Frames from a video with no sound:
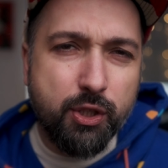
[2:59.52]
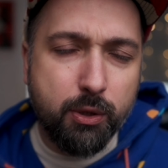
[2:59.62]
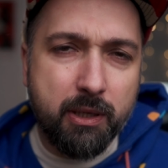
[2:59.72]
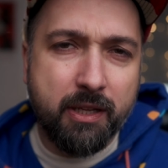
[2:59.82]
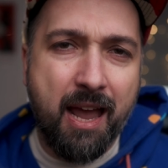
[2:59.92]

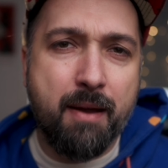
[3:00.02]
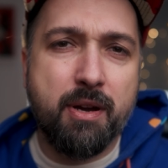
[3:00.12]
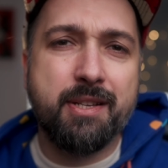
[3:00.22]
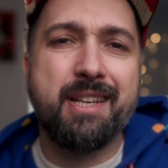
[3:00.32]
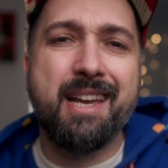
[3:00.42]
dual
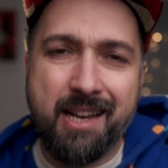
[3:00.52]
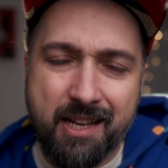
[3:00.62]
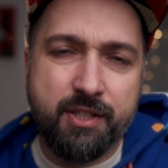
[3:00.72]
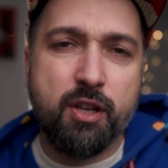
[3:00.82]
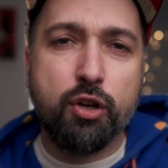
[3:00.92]
cameras, it
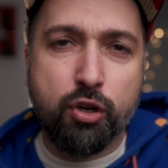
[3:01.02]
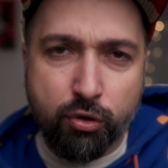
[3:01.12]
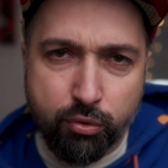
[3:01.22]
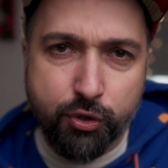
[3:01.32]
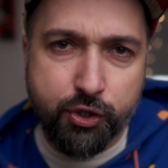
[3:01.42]
is
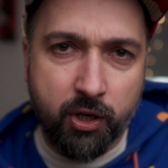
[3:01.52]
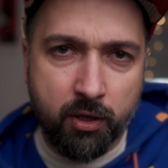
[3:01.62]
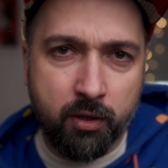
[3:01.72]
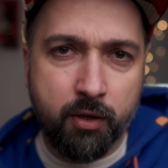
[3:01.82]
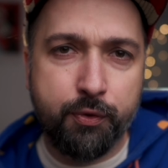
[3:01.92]

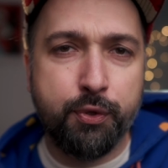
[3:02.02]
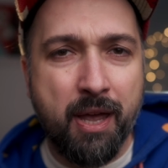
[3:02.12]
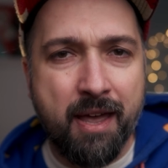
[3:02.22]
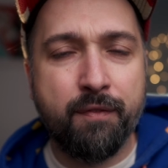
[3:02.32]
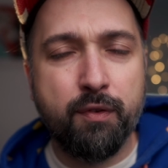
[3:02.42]
crucial to
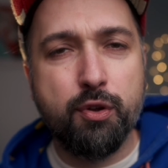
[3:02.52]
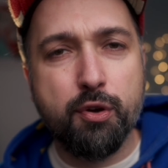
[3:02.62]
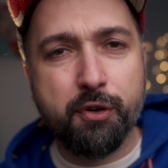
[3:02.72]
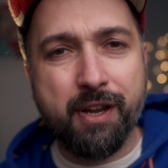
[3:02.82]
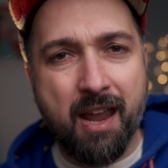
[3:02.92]
have
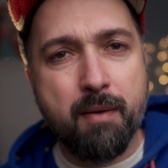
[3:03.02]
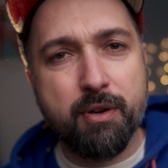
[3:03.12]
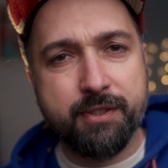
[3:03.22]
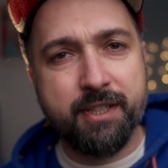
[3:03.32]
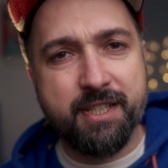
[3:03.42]
your
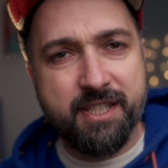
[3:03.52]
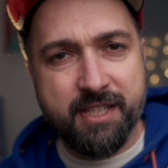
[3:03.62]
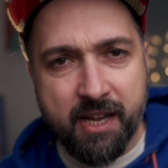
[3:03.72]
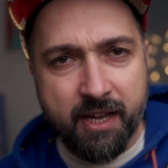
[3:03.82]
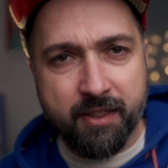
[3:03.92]
cameras
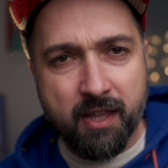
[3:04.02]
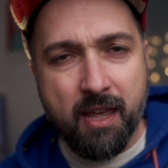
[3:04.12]
synced.